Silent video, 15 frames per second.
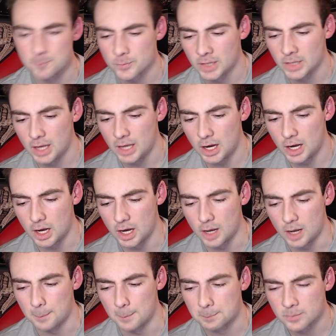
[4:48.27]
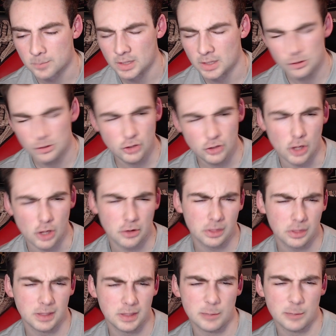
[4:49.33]
There's another thing
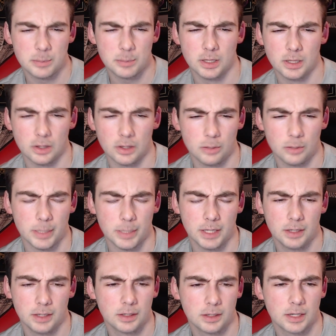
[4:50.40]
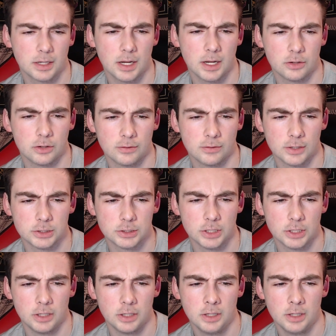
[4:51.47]
that might be a little bit controversial.